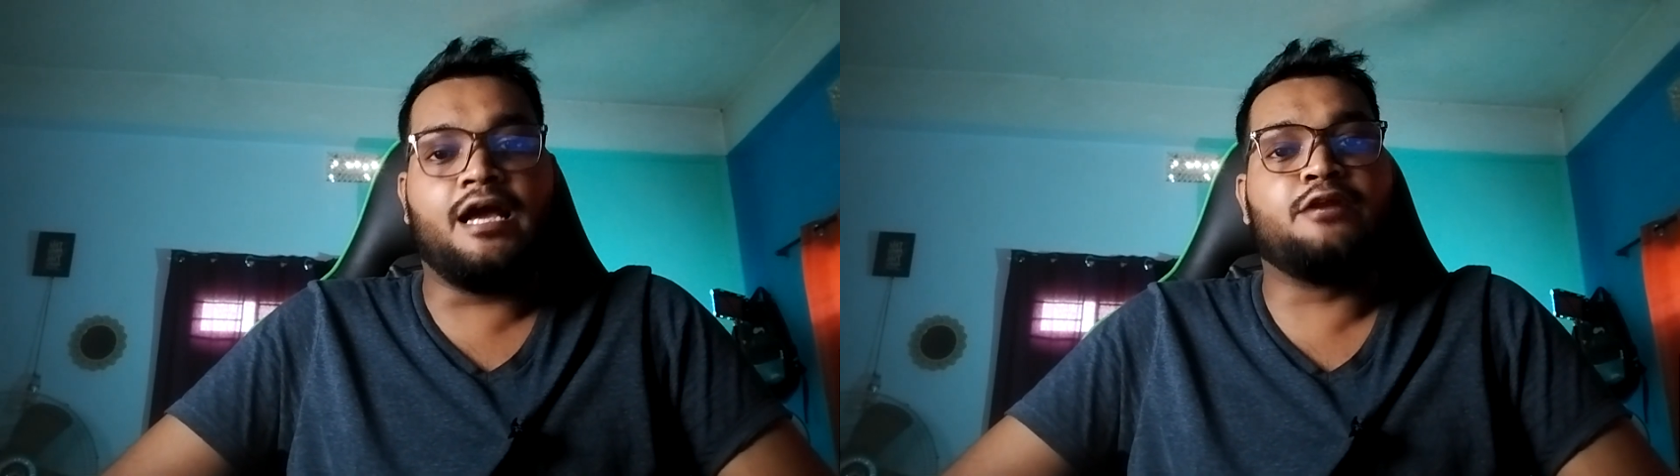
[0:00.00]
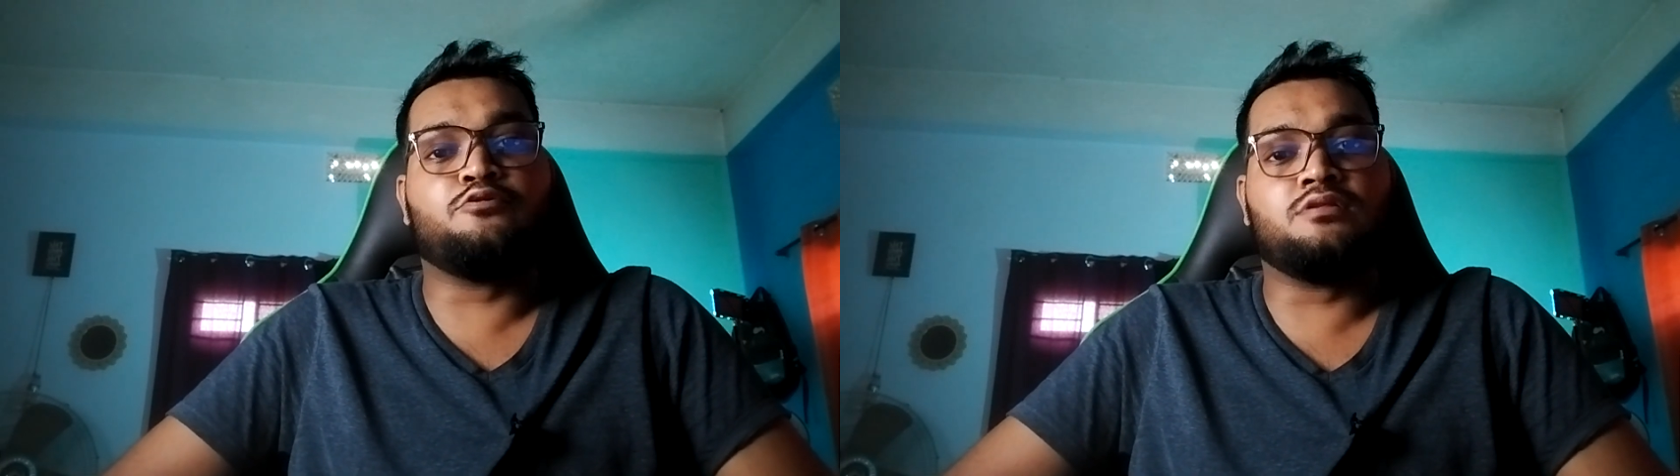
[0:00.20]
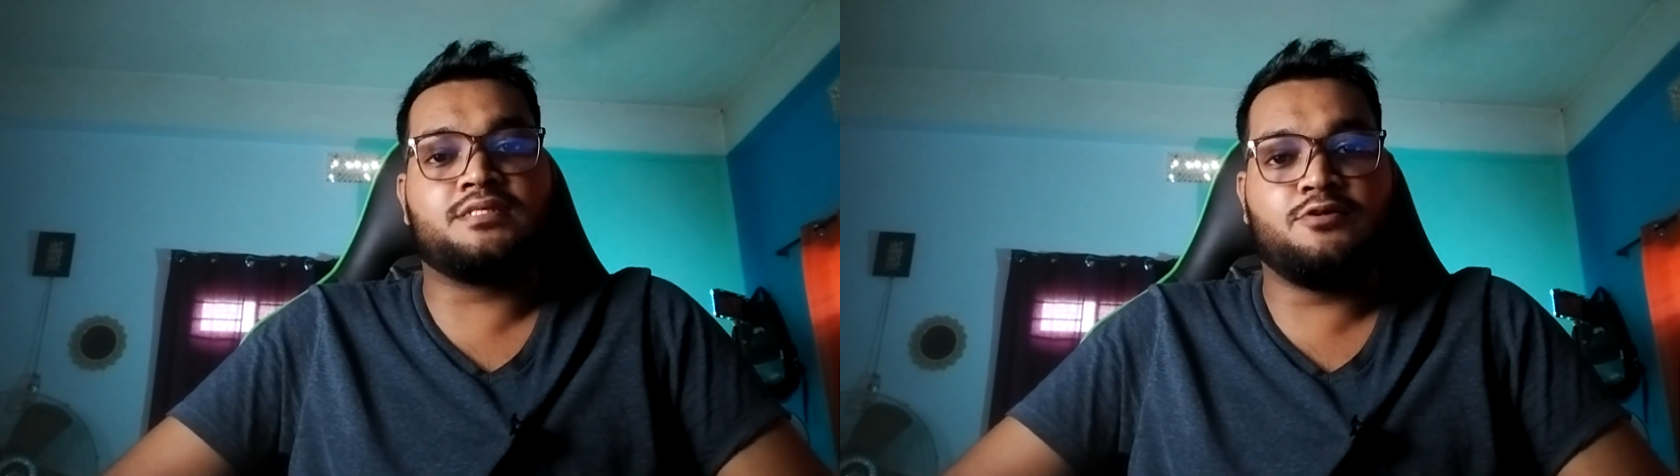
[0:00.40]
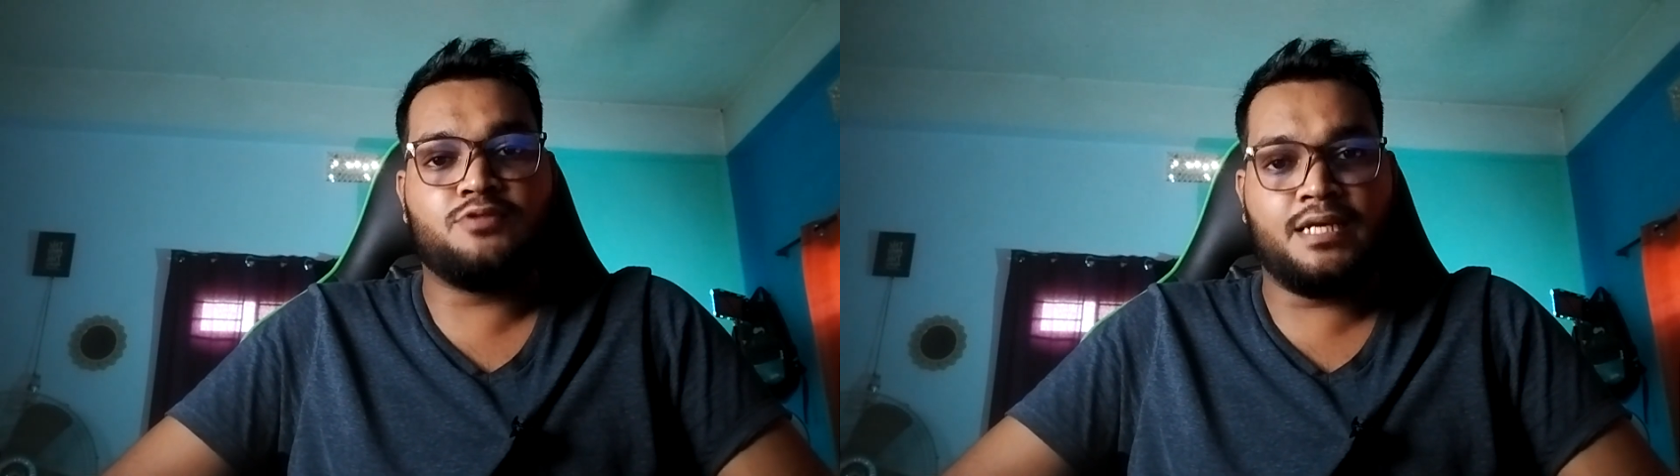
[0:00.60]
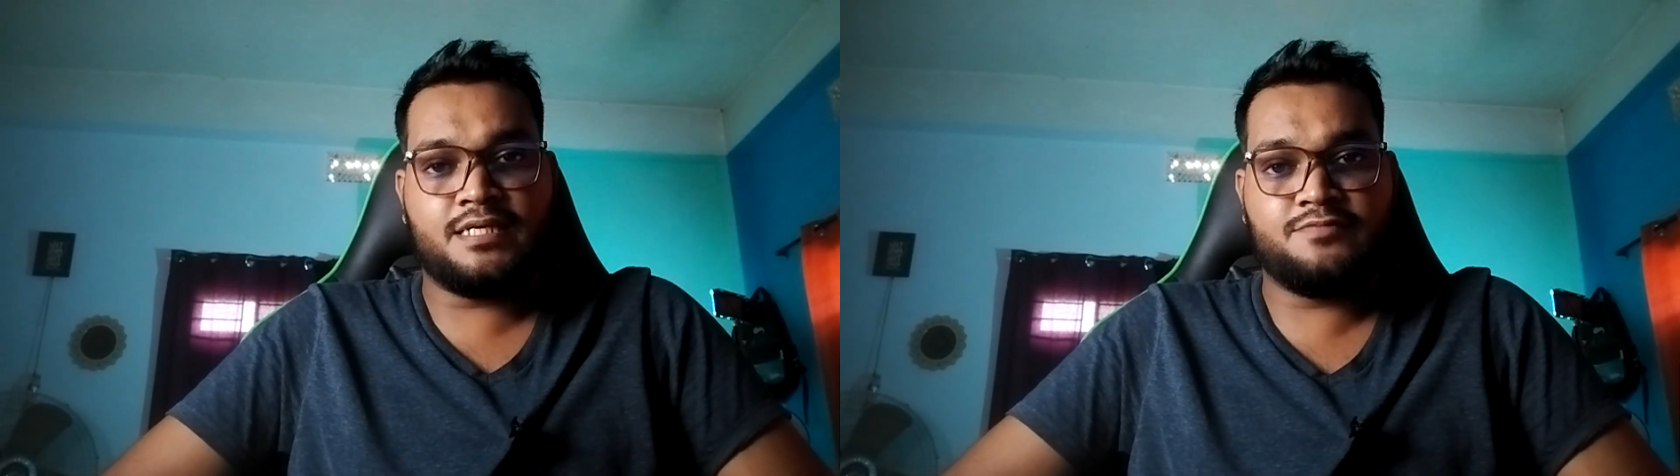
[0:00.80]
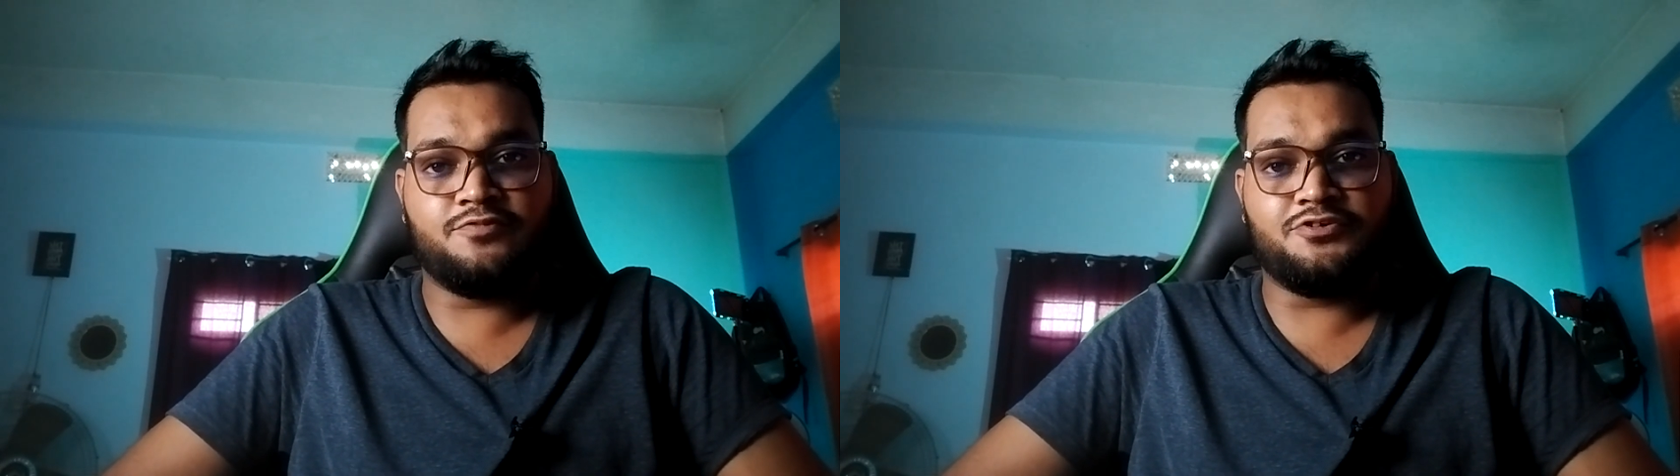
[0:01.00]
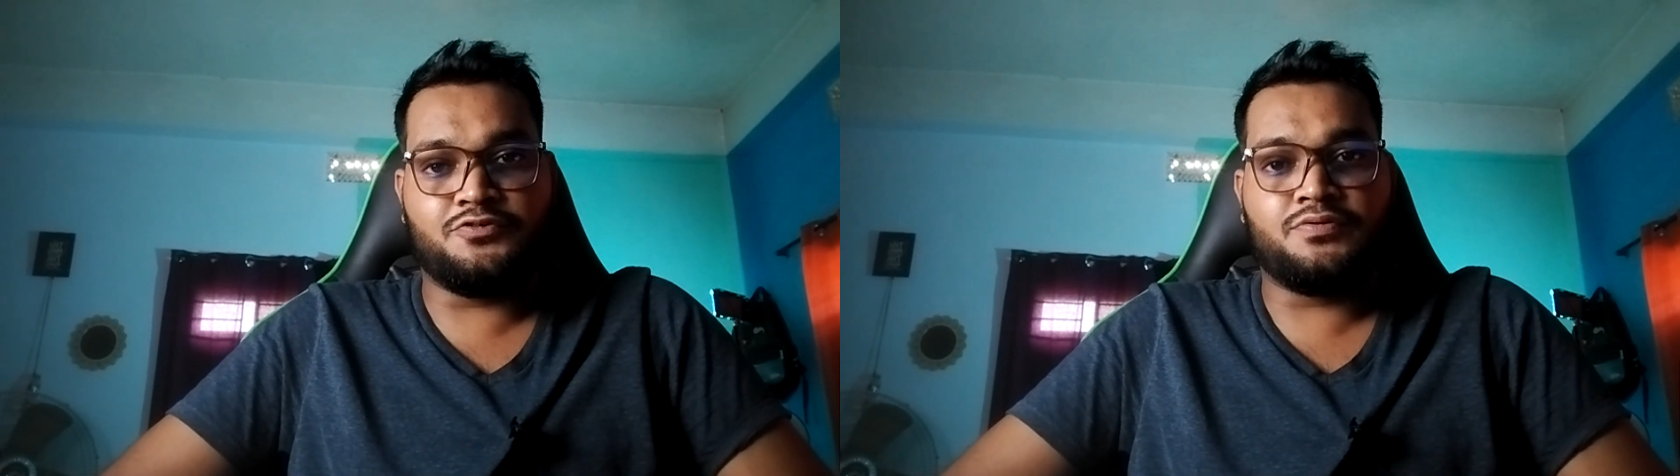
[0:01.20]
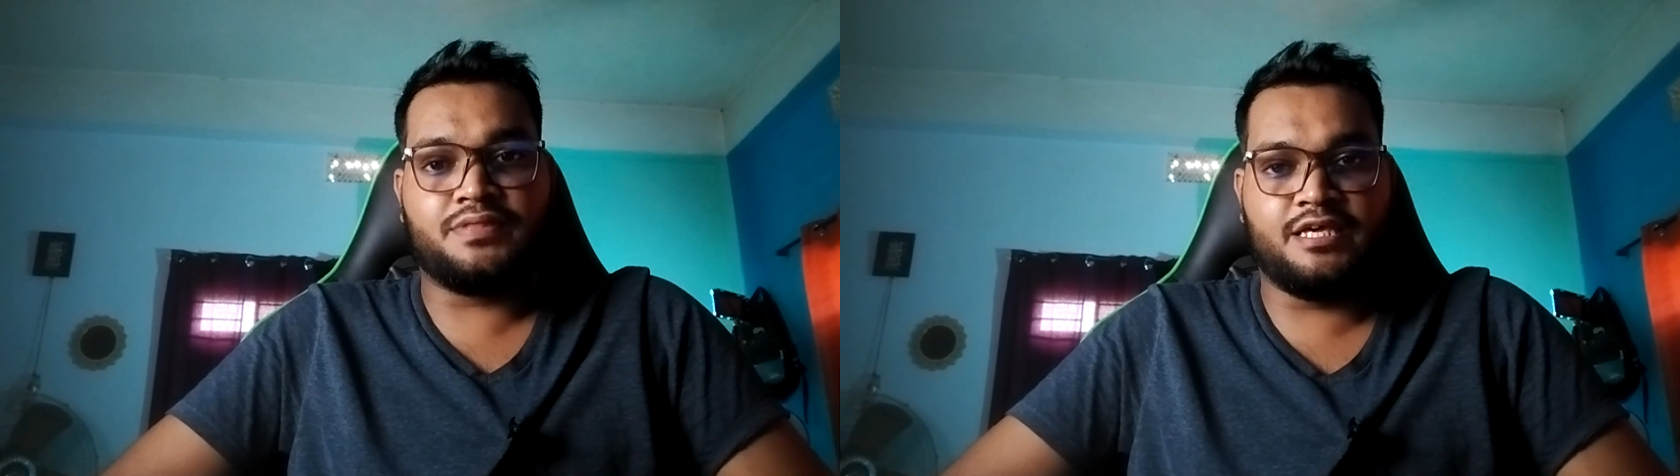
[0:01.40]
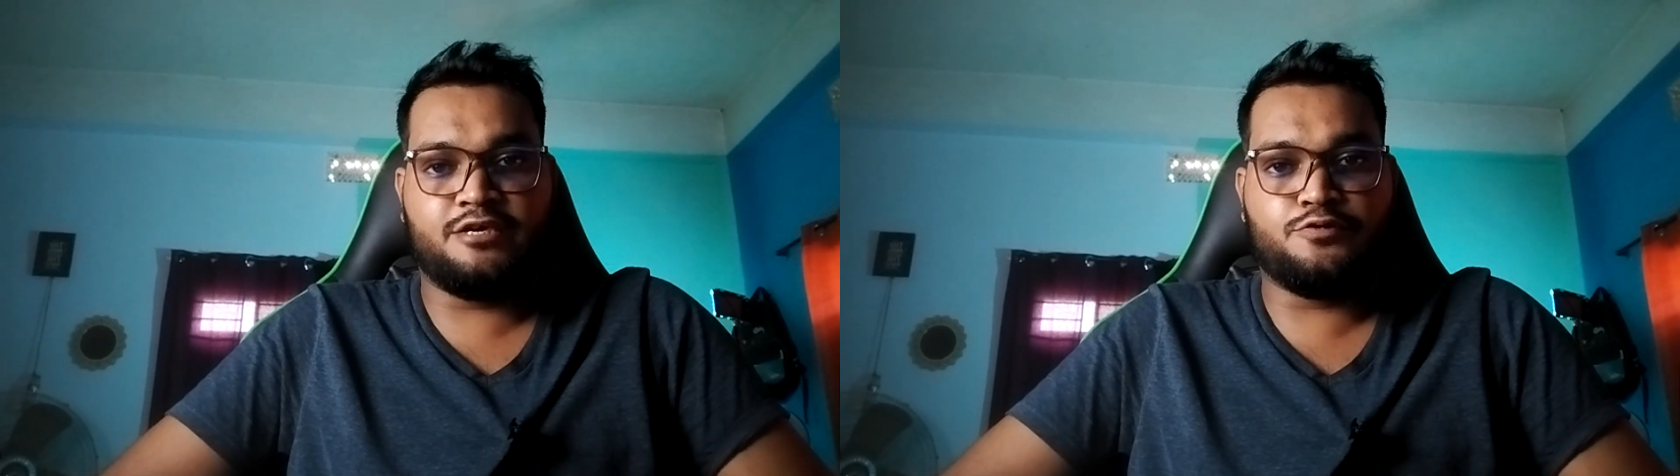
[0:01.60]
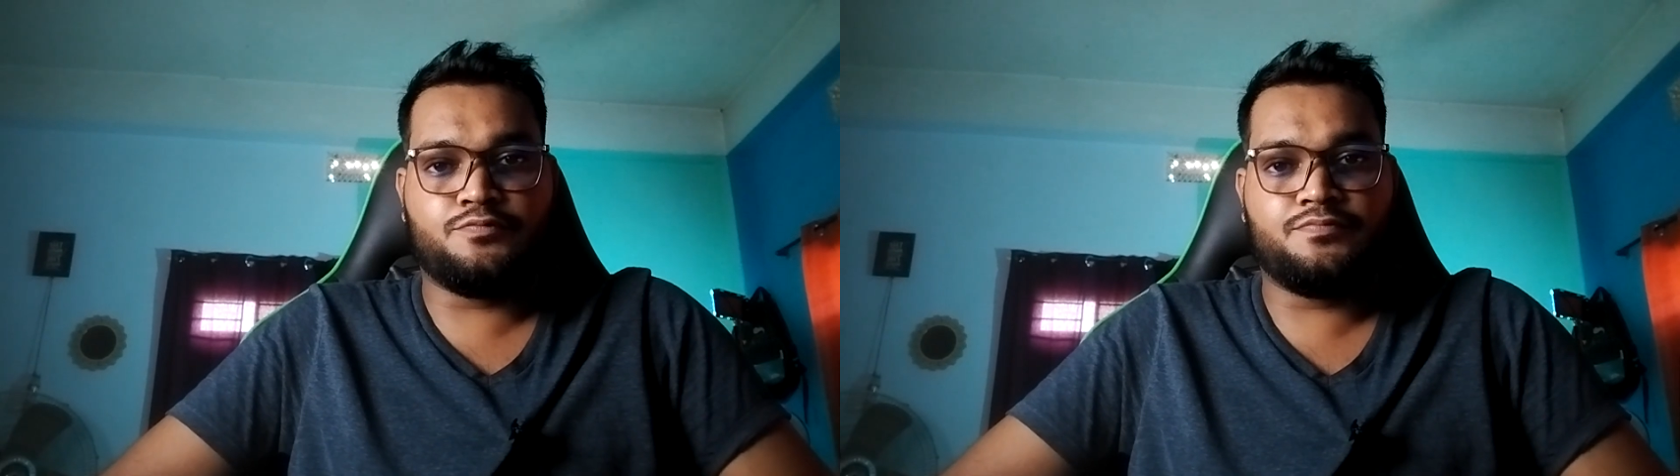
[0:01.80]
and we will see you in the next video.
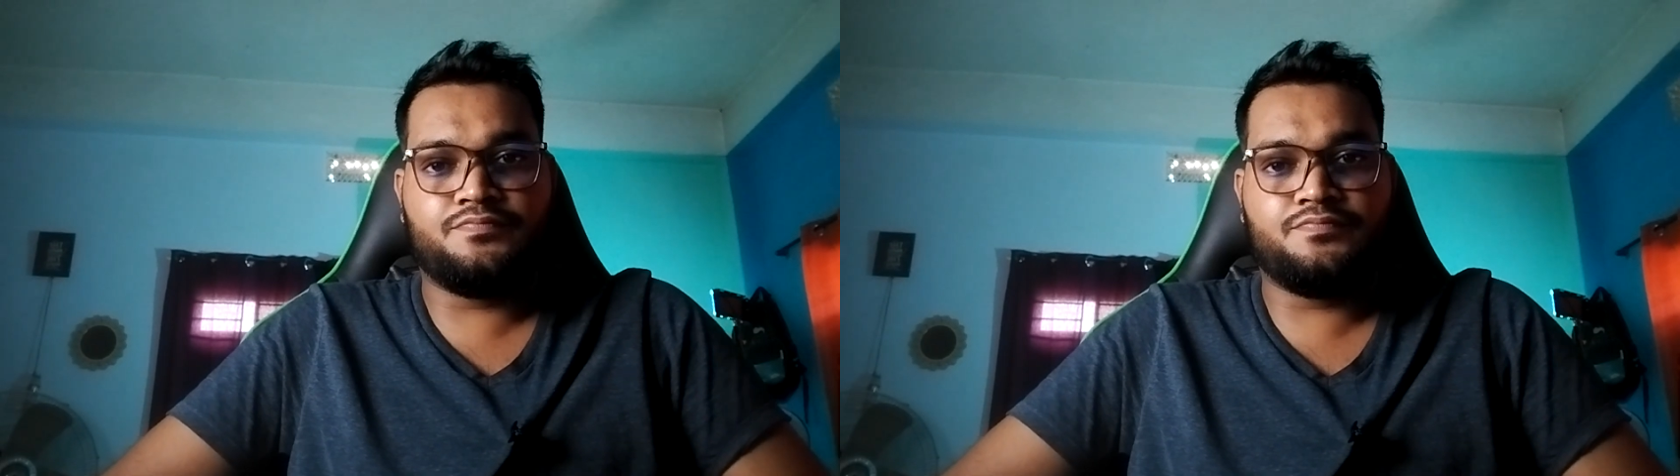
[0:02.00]
Thank you.